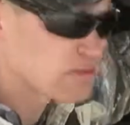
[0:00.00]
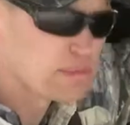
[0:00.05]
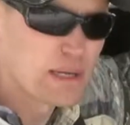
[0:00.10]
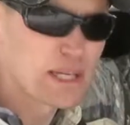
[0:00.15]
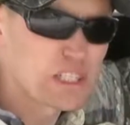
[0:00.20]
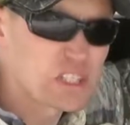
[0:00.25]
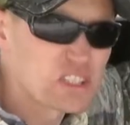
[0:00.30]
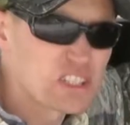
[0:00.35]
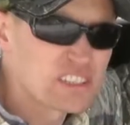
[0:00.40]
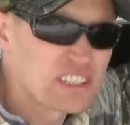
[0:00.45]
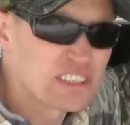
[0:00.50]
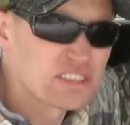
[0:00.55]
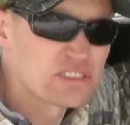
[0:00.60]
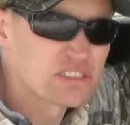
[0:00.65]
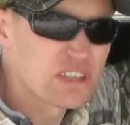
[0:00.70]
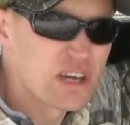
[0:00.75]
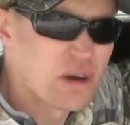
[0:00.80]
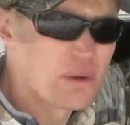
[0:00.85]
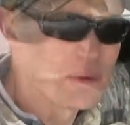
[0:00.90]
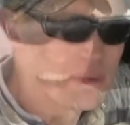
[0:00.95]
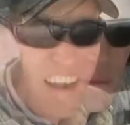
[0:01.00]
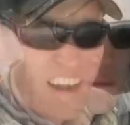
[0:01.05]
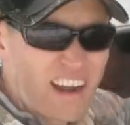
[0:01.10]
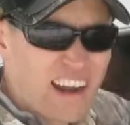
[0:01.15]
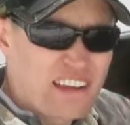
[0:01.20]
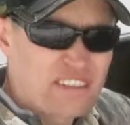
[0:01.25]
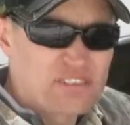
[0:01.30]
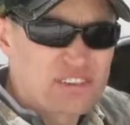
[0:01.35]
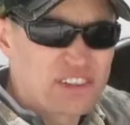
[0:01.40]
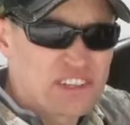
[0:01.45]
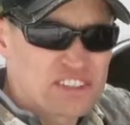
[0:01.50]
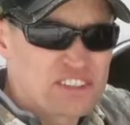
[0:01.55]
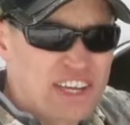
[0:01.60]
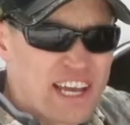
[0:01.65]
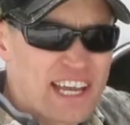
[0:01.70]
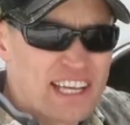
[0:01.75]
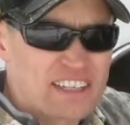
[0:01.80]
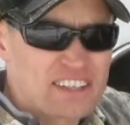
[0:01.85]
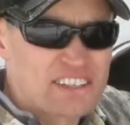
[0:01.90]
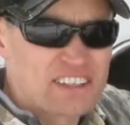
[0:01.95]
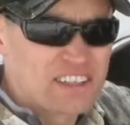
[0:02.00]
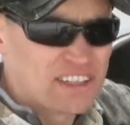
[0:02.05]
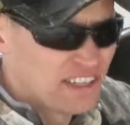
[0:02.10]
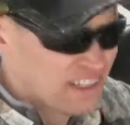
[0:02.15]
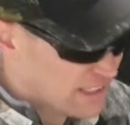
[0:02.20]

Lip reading: to make sure it doesn't go anywhere. Alright, for the tightener,